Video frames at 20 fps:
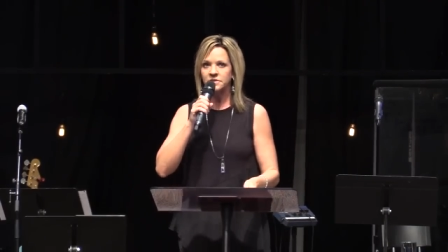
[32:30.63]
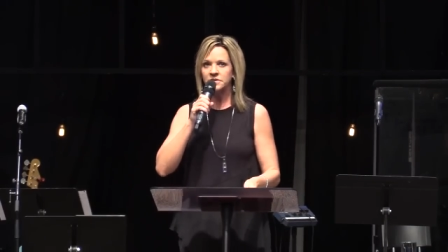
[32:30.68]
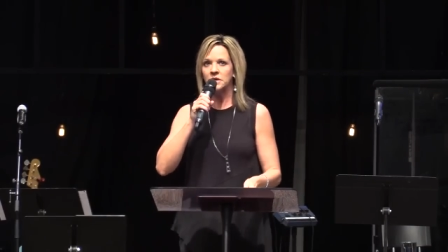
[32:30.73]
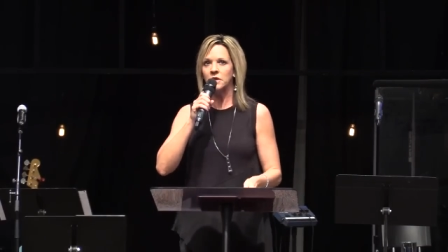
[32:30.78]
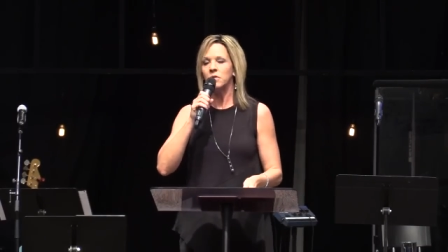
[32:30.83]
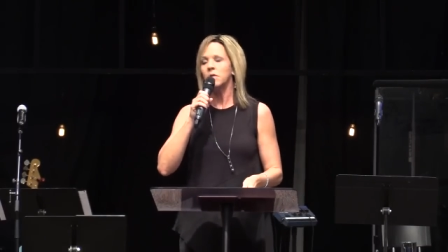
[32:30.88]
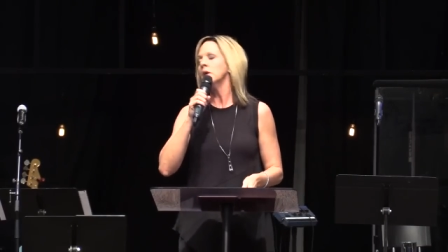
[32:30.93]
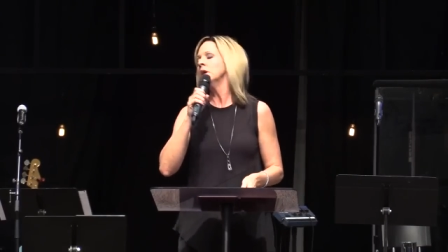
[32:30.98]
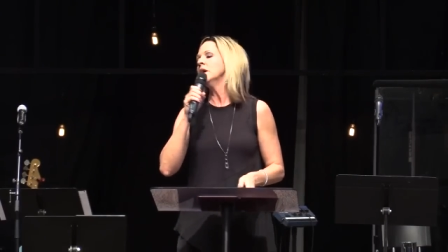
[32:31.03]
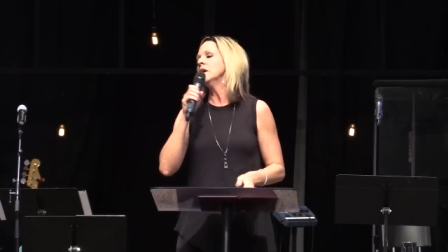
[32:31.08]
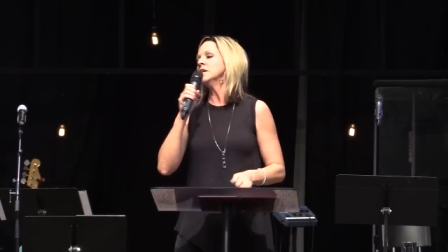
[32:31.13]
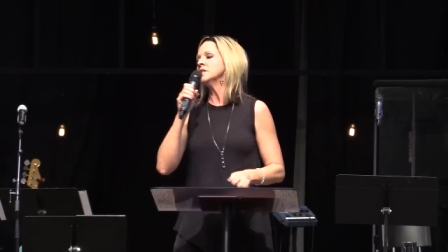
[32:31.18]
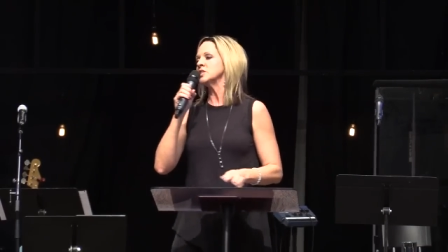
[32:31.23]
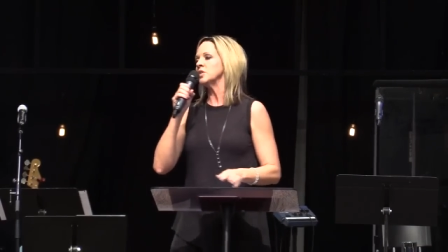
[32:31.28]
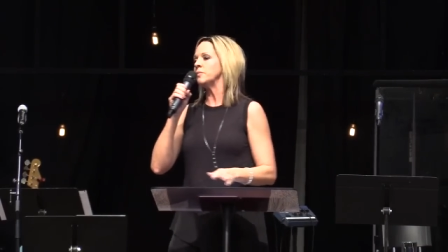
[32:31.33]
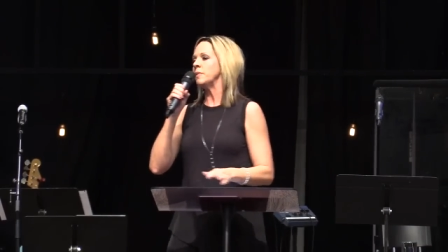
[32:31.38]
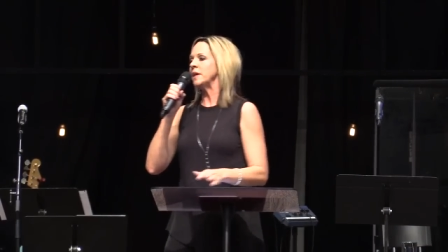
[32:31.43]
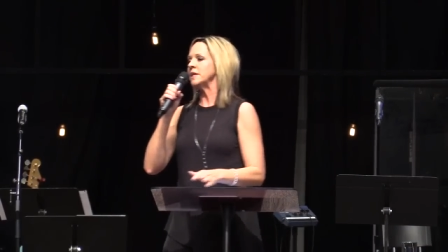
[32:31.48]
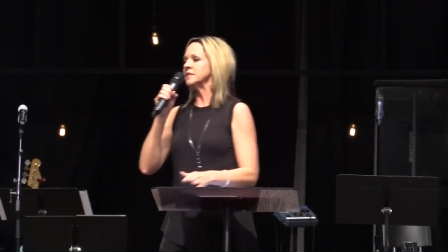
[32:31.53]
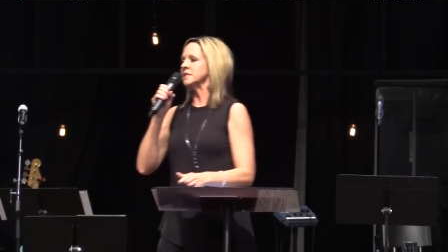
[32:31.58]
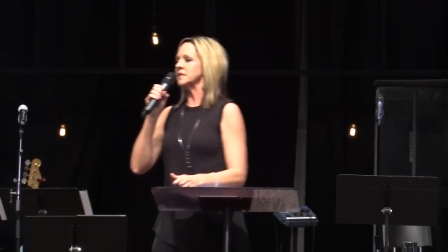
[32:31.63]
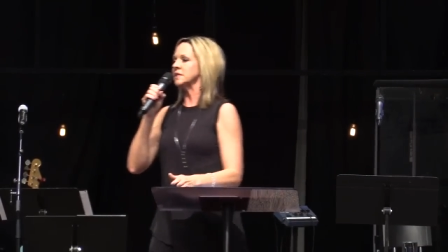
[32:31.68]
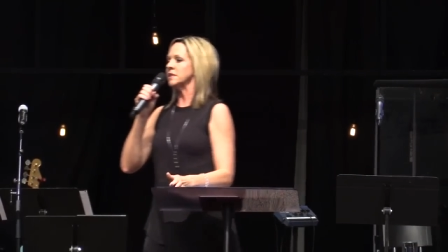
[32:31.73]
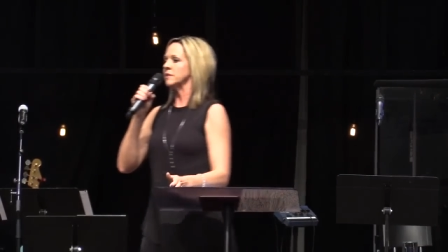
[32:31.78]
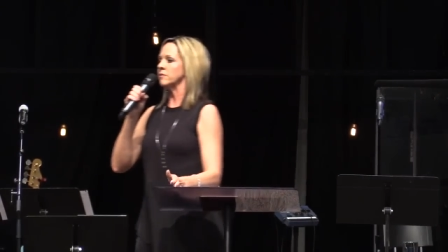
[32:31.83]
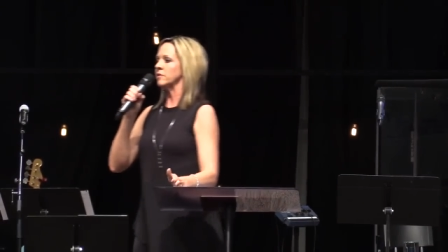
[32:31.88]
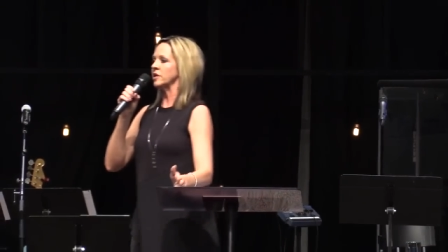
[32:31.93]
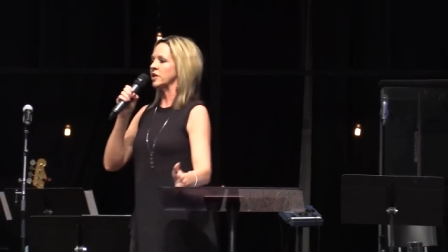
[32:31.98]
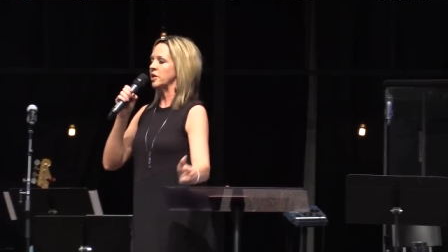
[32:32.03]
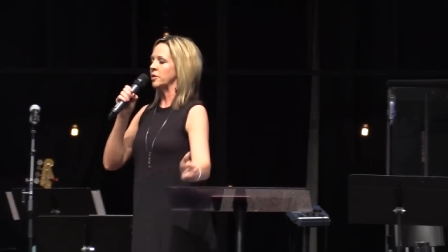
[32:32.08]
So, so
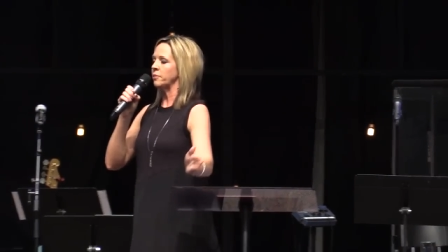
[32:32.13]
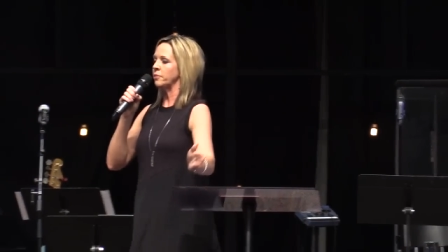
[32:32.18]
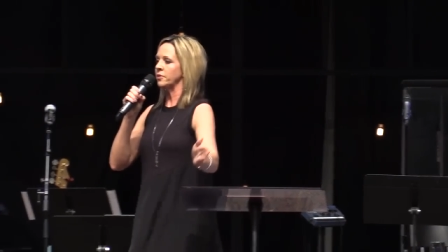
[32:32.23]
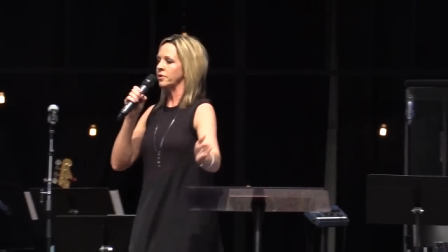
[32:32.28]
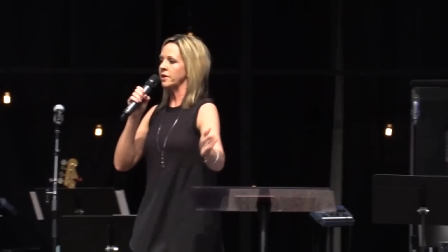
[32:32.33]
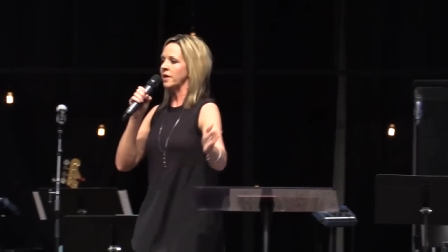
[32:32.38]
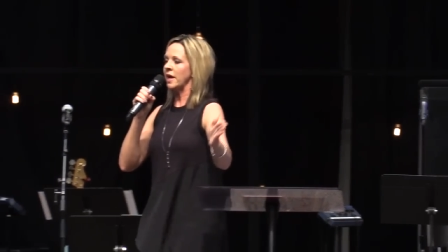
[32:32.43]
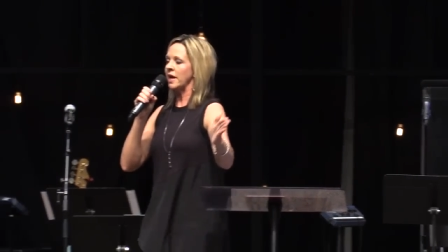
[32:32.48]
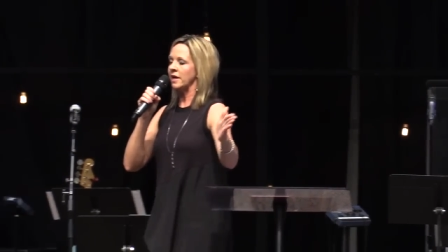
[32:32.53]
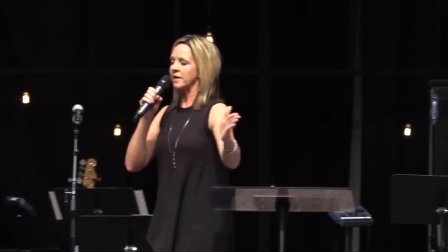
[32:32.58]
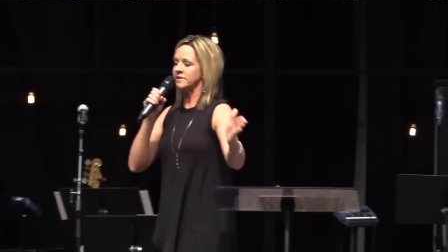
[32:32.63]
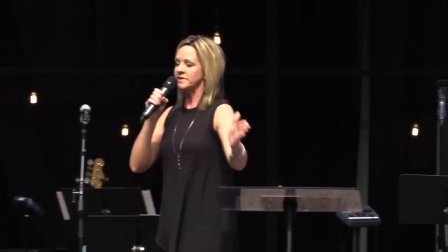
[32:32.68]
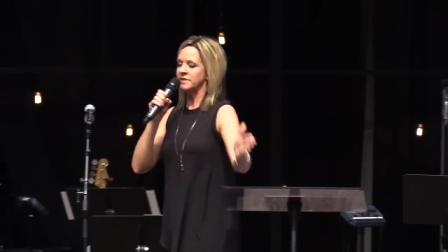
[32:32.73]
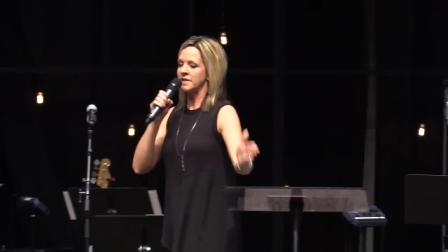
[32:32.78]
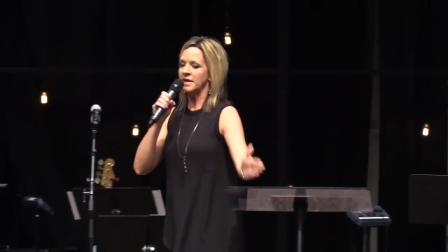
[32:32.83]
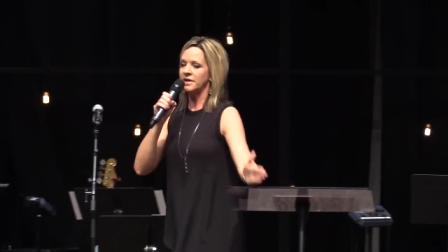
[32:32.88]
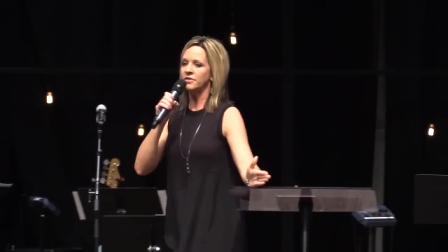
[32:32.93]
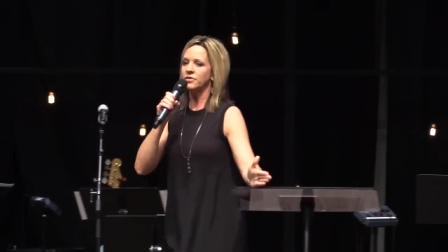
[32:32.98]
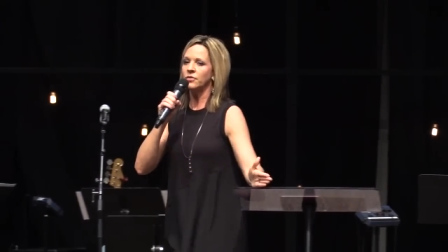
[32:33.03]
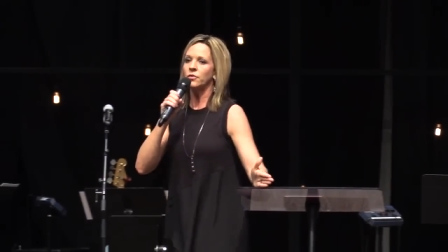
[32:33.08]
basically, we're going to put a death